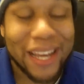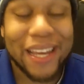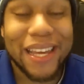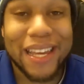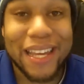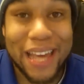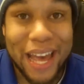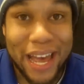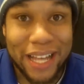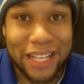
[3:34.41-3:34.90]

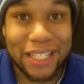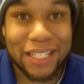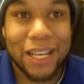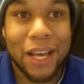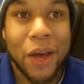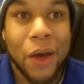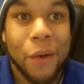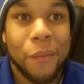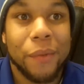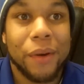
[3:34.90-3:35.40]
Yes,
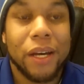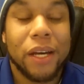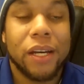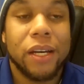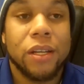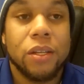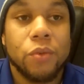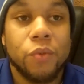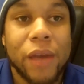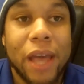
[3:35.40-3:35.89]

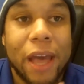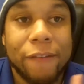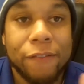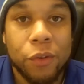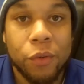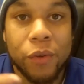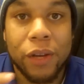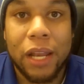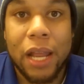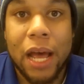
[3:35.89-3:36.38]
because we have
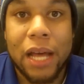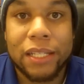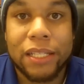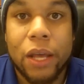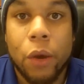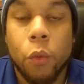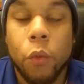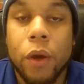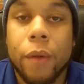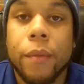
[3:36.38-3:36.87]
to realize
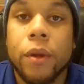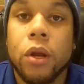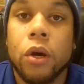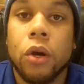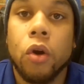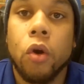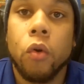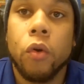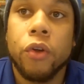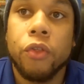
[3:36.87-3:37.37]
that women are
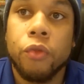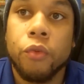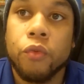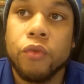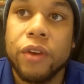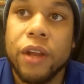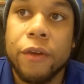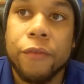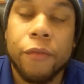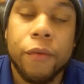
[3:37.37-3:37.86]
going
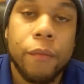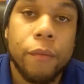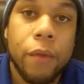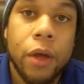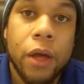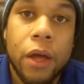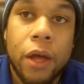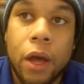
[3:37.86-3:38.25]
through different